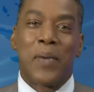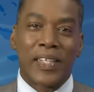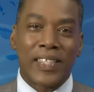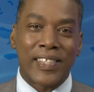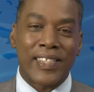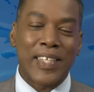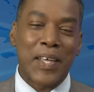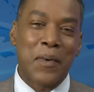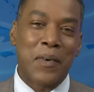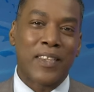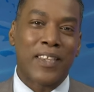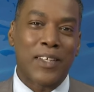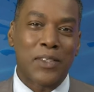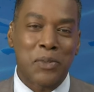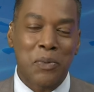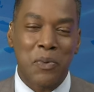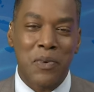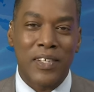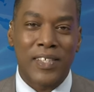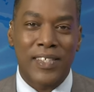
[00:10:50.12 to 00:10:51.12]
But stay with
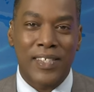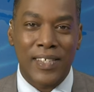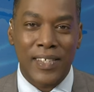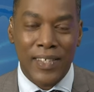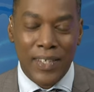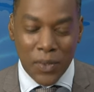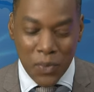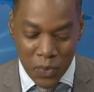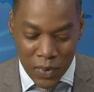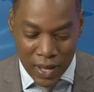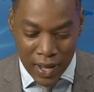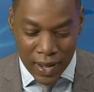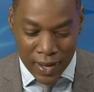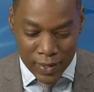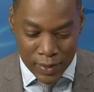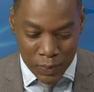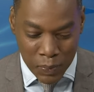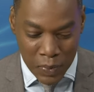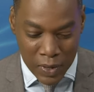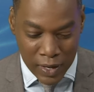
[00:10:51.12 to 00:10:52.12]
us. We return. We
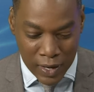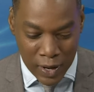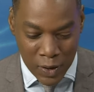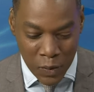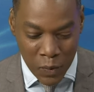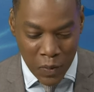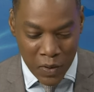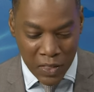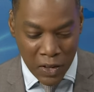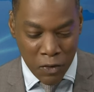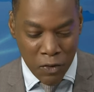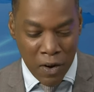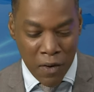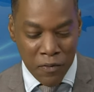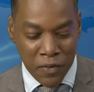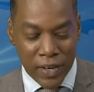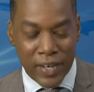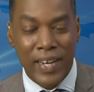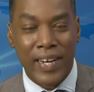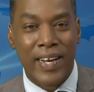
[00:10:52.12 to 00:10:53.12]
are speaking with
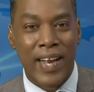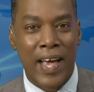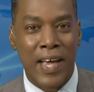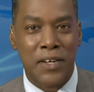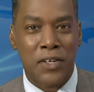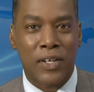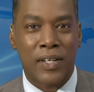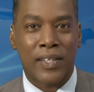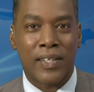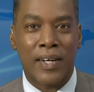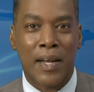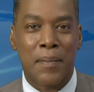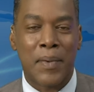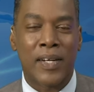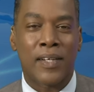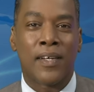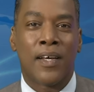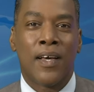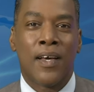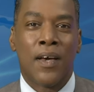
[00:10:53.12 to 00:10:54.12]
Reverend Nigel
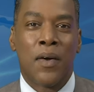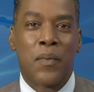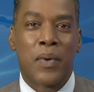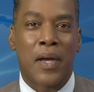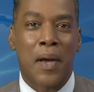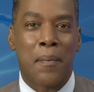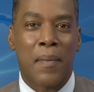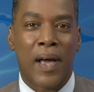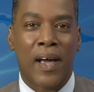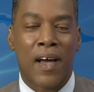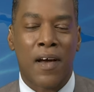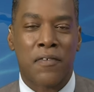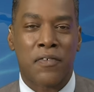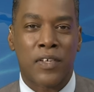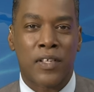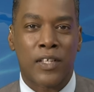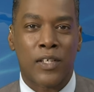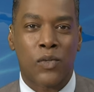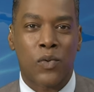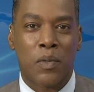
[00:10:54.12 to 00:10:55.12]
Clement. We come back
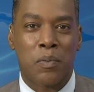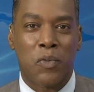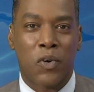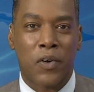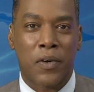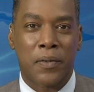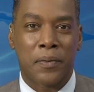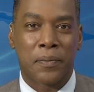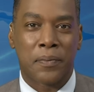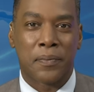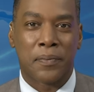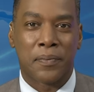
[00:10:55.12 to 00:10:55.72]
after this with more.